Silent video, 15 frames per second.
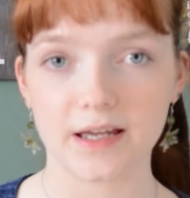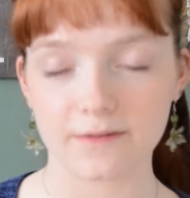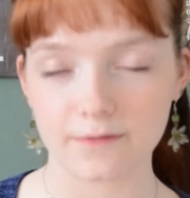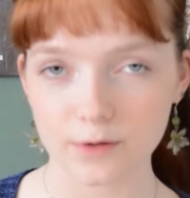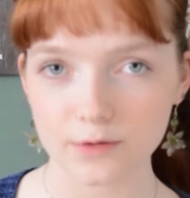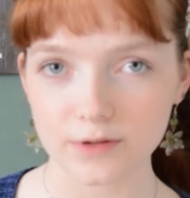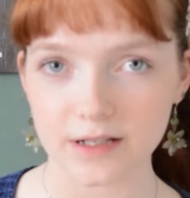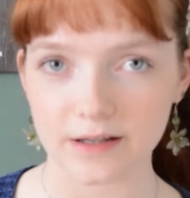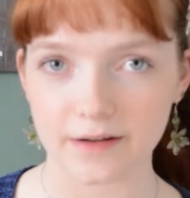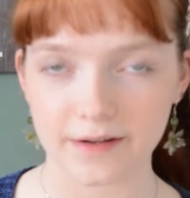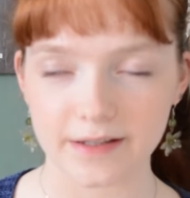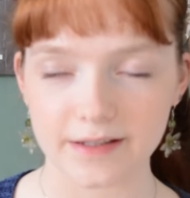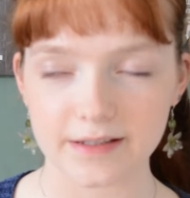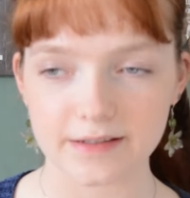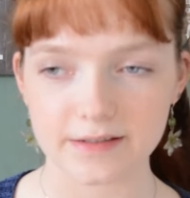FO that
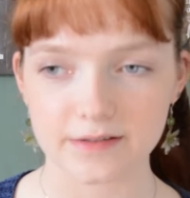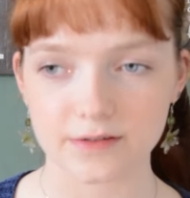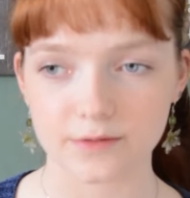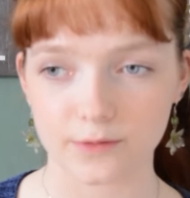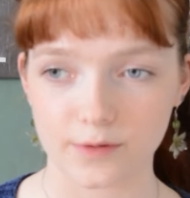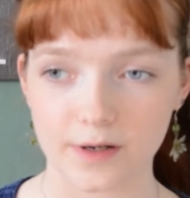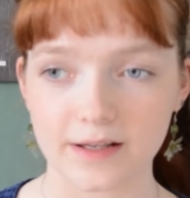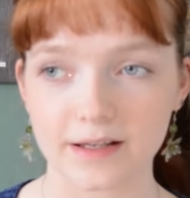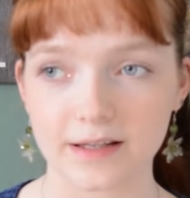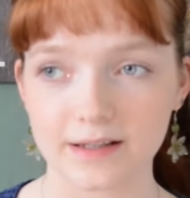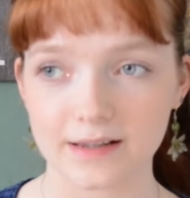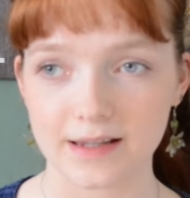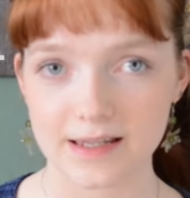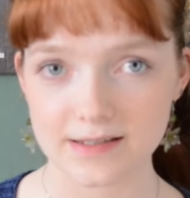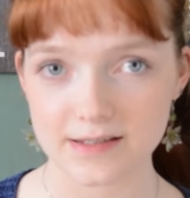I did already
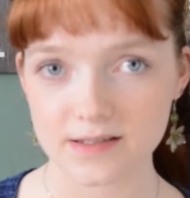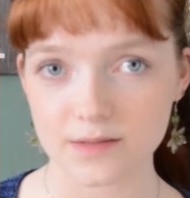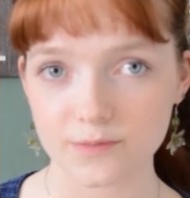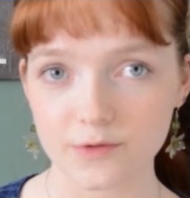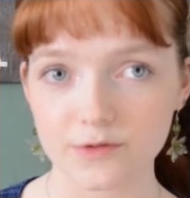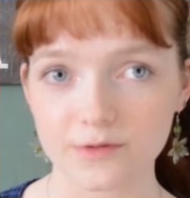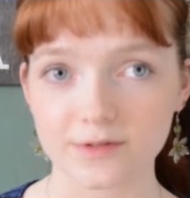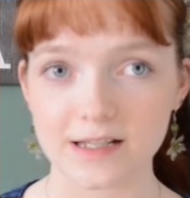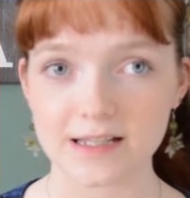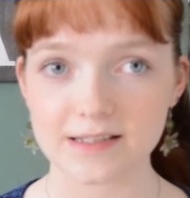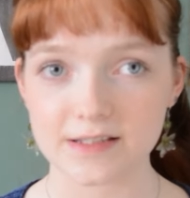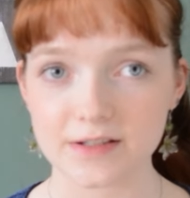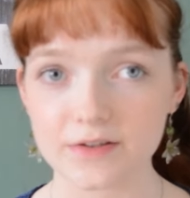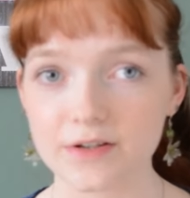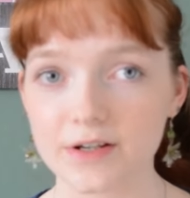last
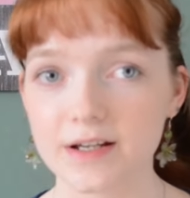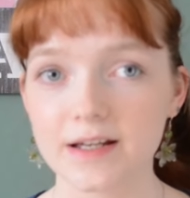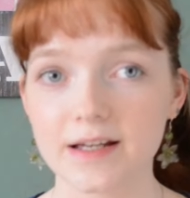year,